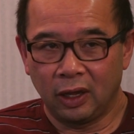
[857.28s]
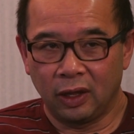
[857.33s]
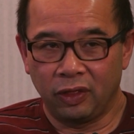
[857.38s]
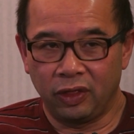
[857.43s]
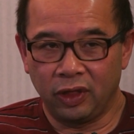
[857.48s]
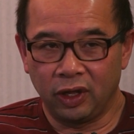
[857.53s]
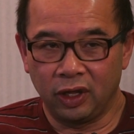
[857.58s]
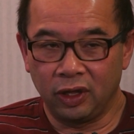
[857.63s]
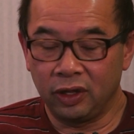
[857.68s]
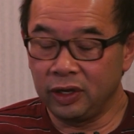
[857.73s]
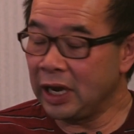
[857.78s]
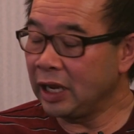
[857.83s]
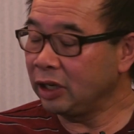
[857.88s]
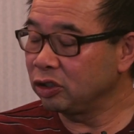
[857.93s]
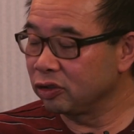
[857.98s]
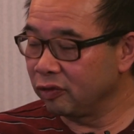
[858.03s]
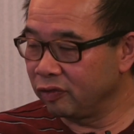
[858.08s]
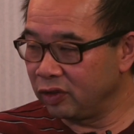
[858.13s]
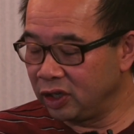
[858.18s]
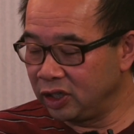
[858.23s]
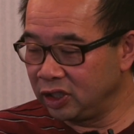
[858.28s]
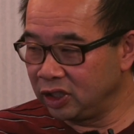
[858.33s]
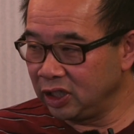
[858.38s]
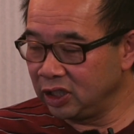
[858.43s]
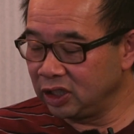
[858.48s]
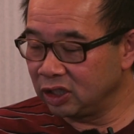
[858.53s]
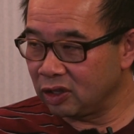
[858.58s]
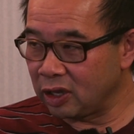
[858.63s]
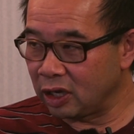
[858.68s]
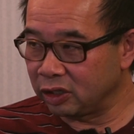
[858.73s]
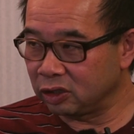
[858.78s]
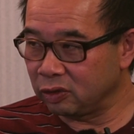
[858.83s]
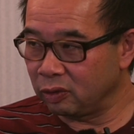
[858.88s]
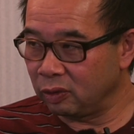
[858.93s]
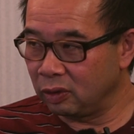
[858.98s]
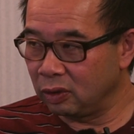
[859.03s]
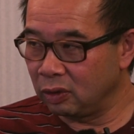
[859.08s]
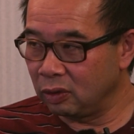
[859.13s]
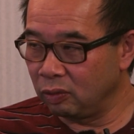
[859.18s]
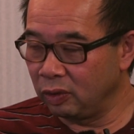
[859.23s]
the nature of the disease that
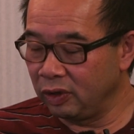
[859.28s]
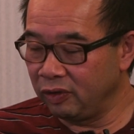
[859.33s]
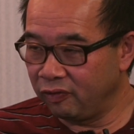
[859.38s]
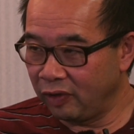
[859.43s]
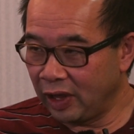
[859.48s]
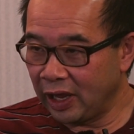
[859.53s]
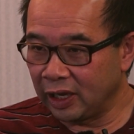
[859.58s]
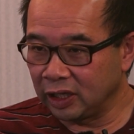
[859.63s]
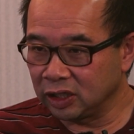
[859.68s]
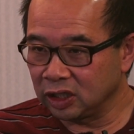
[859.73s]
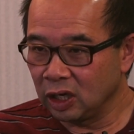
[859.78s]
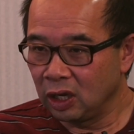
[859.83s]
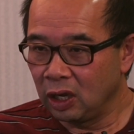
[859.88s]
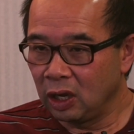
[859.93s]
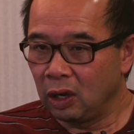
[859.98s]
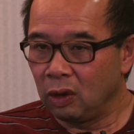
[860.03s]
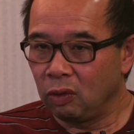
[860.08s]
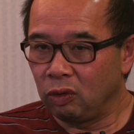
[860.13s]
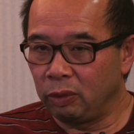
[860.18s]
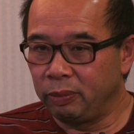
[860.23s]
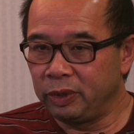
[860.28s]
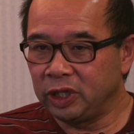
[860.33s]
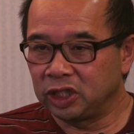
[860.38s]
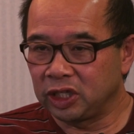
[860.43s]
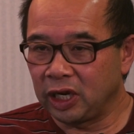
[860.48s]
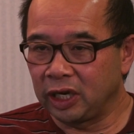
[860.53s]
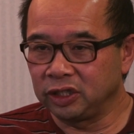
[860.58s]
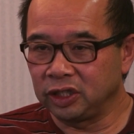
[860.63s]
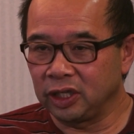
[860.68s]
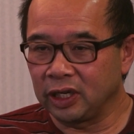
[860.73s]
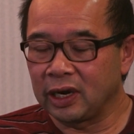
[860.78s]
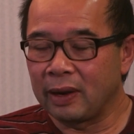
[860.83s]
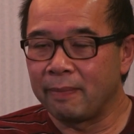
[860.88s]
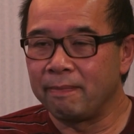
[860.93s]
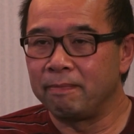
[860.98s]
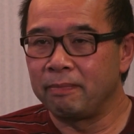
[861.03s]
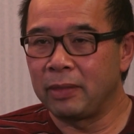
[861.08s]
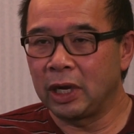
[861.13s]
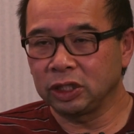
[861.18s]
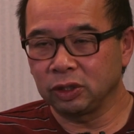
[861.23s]
we face will be changing at a
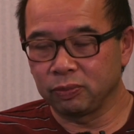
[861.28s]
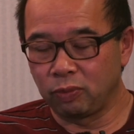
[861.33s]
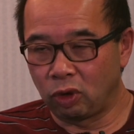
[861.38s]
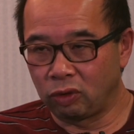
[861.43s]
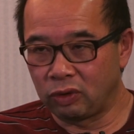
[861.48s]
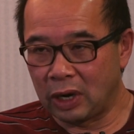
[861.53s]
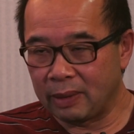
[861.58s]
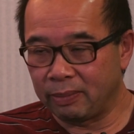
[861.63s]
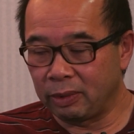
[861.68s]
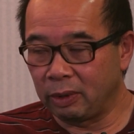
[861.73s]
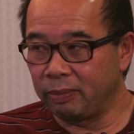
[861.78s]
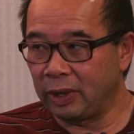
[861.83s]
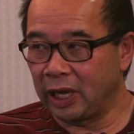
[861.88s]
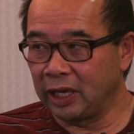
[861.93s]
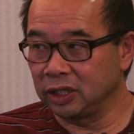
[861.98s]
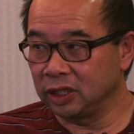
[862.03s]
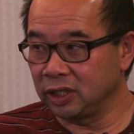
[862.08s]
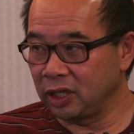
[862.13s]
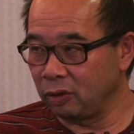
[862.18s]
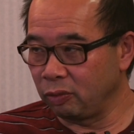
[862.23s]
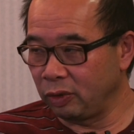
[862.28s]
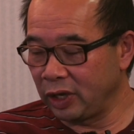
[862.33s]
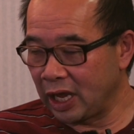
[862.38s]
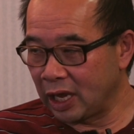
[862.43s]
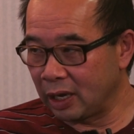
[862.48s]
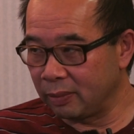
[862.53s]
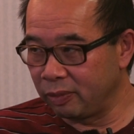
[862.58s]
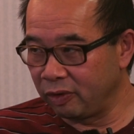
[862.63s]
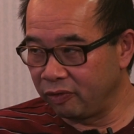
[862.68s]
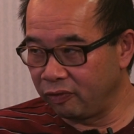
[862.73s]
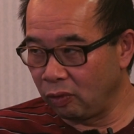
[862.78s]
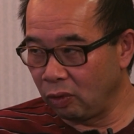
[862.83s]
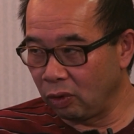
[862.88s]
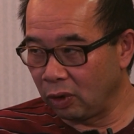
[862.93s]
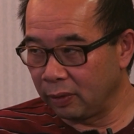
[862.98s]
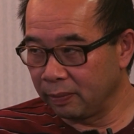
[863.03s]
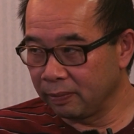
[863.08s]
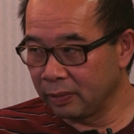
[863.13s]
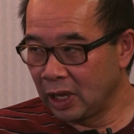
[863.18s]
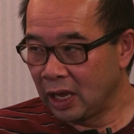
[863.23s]
much more rapid pace than we had before.